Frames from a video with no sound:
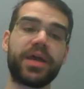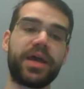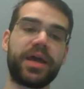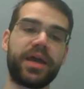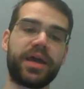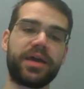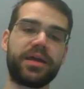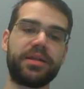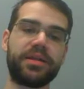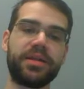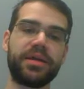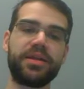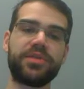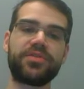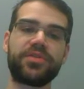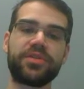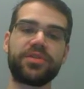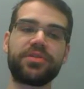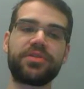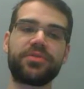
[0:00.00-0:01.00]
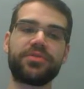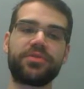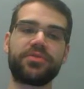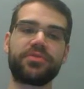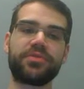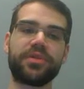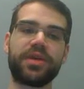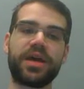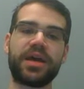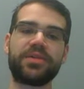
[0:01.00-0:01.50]
And each
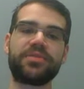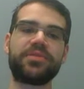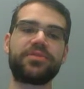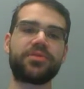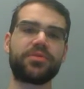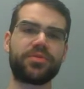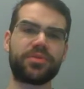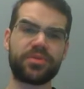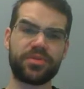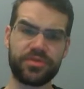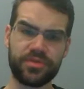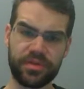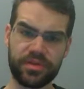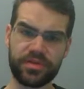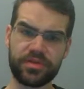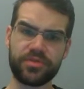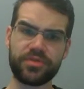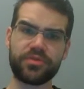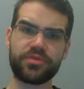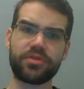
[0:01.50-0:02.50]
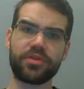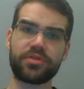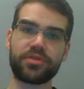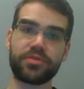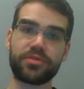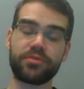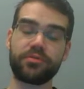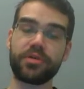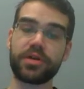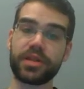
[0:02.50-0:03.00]
industry has its own incentive
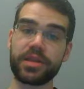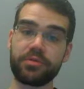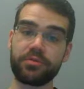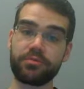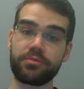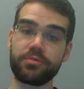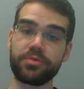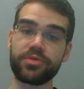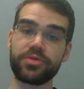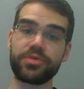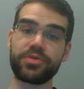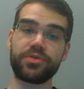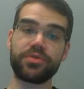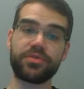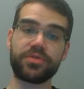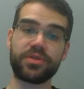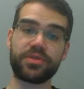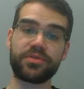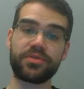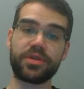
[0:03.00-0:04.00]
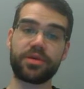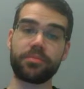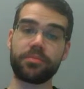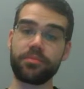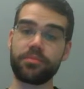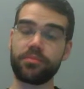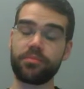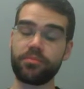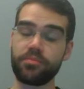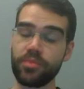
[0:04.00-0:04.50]
structure for why they would want to do this.
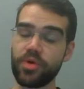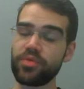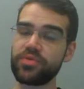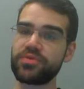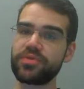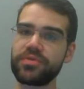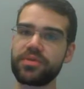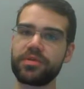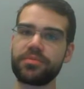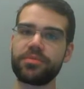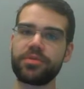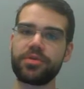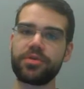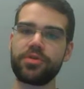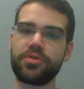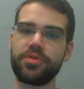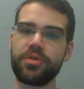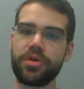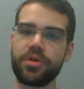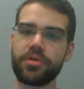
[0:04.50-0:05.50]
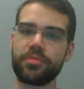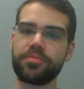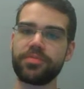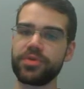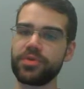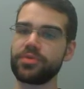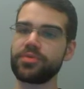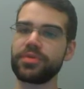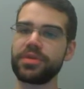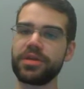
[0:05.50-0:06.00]
And most of them, though, are
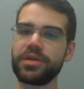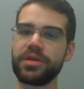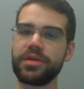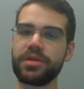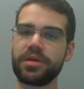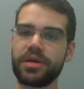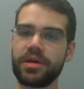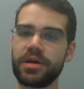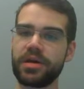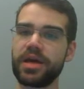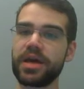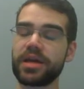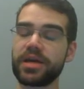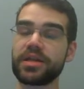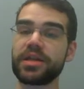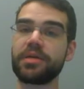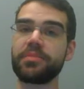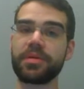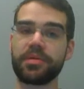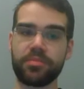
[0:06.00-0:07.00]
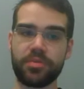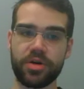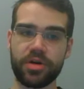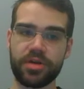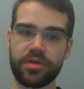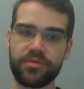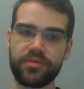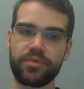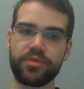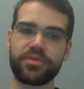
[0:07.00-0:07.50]
purely economic
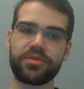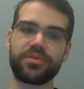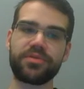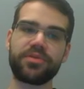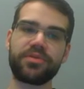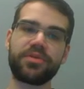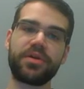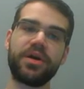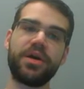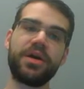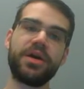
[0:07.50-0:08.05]
market forces.